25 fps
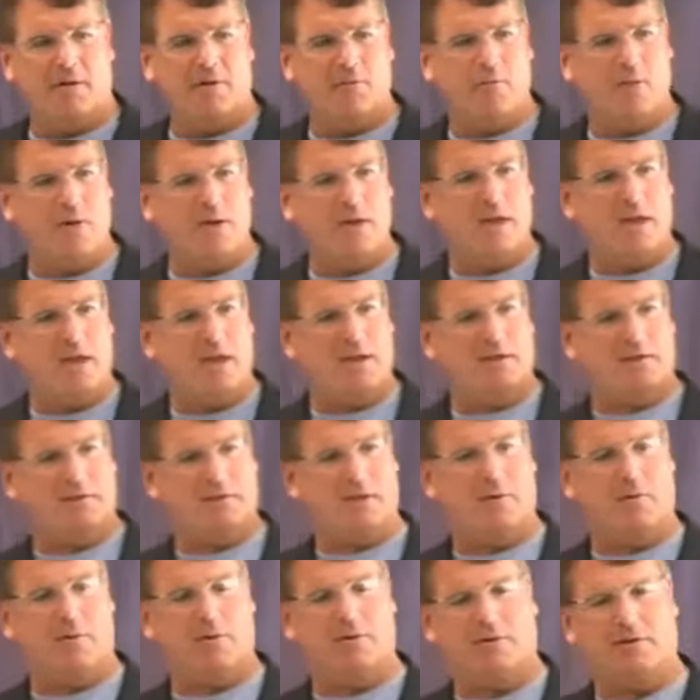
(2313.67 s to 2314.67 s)
On the one
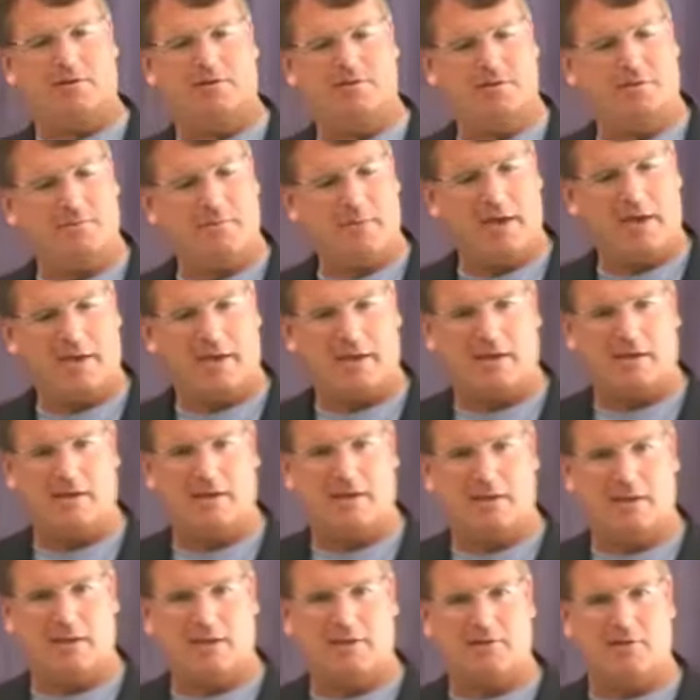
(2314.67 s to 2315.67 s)
hand, they wanted to sit back and
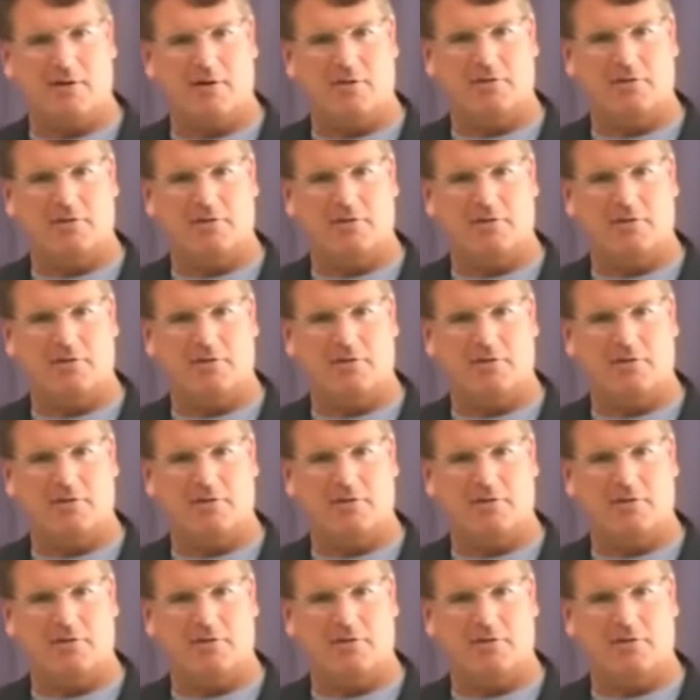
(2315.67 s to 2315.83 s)
collect